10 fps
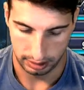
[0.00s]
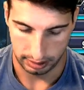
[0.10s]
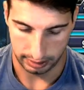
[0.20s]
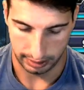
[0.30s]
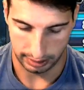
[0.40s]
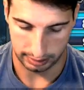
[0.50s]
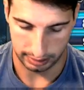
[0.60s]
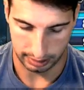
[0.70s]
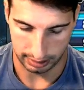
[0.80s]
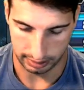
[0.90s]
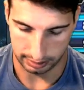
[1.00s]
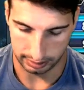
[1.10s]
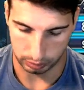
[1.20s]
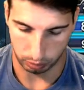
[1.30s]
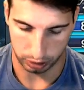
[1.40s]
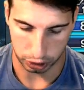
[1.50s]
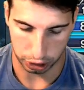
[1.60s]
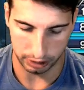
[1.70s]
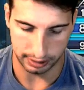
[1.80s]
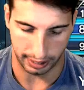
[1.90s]
And uh, this one
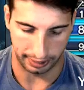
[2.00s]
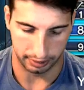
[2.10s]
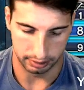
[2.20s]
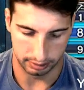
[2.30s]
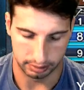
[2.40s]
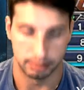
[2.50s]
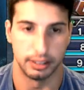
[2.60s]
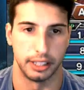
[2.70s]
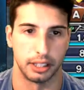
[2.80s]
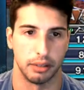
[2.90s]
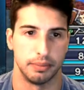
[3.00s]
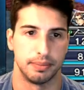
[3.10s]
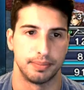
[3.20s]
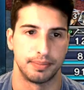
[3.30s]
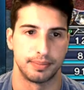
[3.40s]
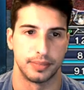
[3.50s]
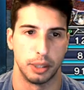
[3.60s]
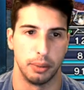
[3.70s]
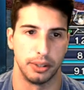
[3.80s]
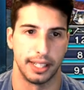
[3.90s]
should die. There you go. They're
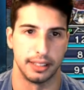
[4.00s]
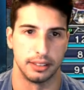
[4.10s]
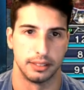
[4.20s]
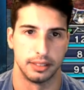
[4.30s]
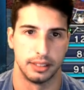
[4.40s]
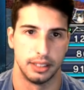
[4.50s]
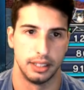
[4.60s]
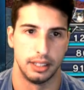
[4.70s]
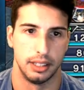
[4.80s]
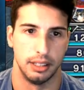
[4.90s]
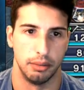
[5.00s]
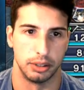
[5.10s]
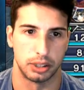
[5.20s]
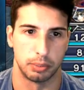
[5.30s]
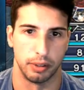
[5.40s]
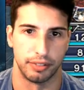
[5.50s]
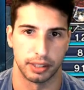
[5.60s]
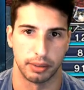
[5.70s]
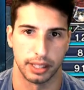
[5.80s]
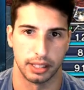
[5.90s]
both dead which is perfect
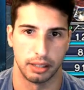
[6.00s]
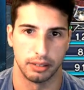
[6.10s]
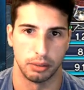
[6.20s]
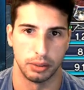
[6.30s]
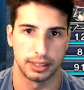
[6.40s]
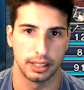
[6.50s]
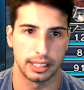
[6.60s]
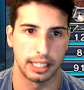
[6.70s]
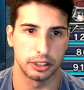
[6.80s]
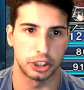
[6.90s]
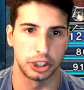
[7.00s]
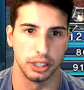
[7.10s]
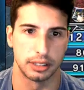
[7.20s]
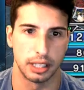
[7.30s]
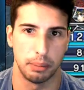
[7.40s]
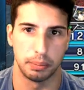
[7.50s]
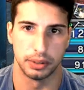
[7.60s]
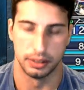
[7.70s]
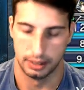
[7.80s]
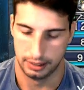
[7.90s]
right now. We still got our shields up.
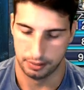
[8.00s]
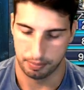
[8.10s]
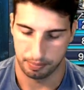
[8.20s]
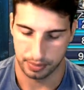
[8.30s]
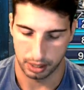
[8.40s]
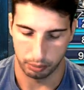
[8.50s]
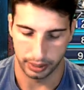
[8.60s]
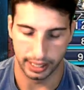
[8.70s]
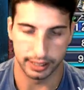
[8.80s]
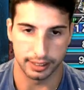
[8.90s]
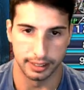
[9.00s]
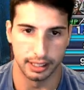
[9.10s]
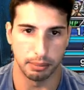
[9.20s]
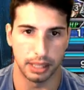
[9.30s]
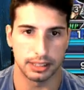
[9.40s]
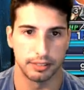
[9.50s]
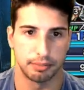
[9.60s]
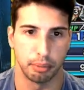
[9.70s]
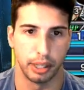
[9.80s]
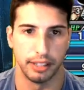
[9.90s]
We got good amounts of
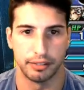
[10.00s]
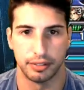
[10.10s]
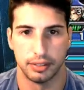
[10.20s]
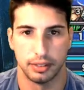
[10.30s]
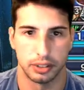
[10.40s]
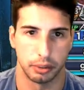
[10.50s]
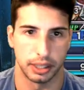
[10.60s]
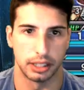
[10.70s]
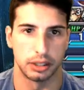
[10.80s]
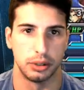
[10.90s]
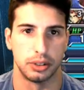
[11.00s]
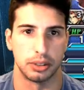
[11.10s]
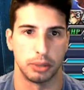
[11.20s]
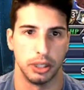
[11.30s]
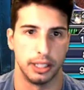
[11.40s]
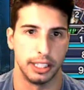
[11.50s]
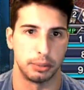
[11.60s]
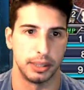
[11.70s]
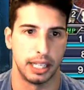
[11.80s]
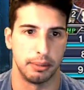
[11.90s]
Brave, so we're gonna do some good HP
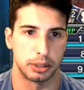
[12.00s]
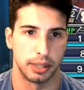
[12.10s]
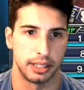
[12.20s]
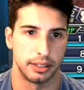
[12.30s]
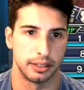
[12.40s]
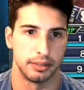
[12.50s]
damage right here.